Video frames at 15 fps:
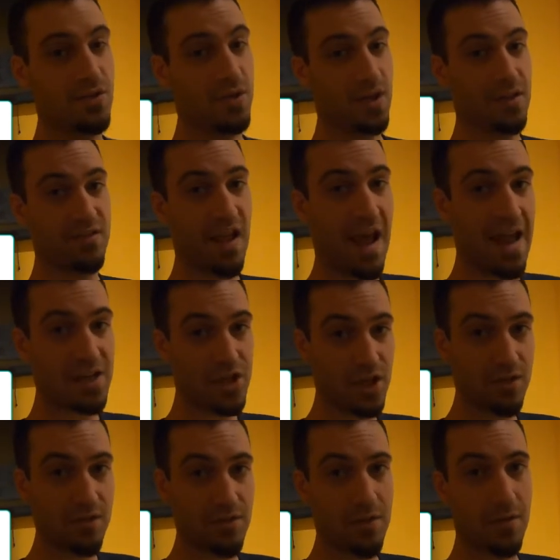You can attach
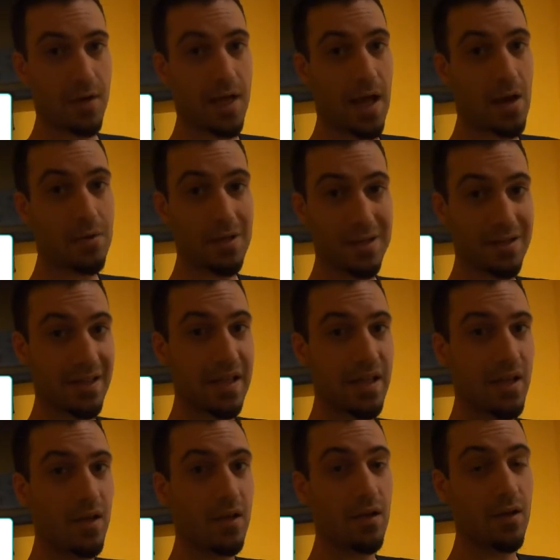it to your account.
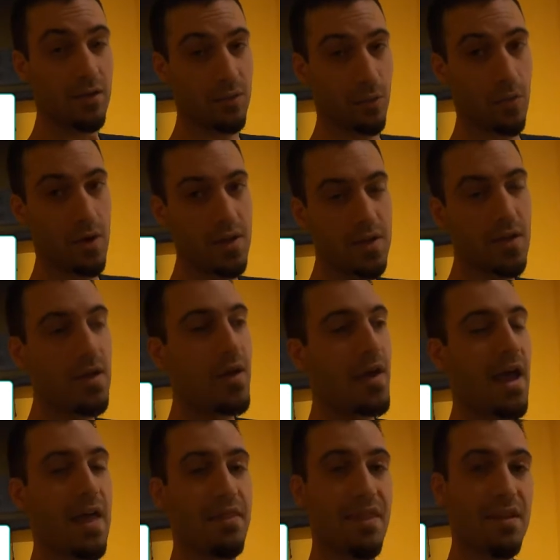Linking is one,
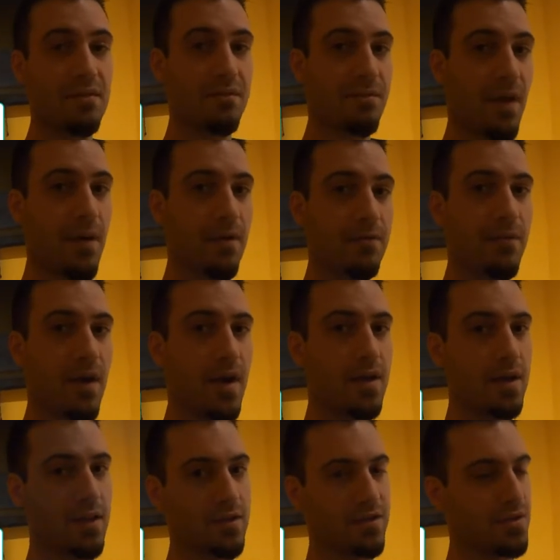and then
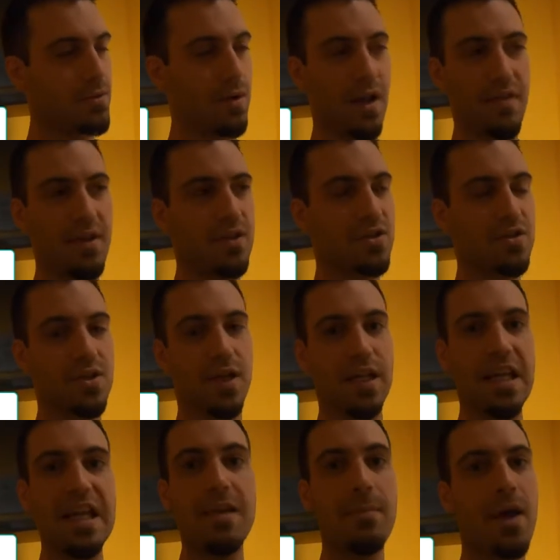verifying is two. I think it's just like
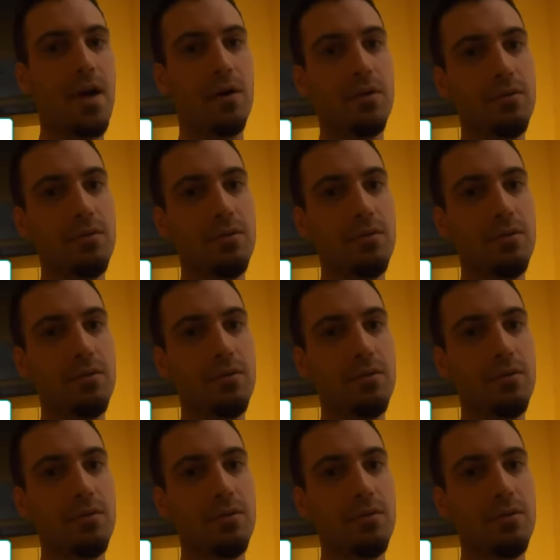an email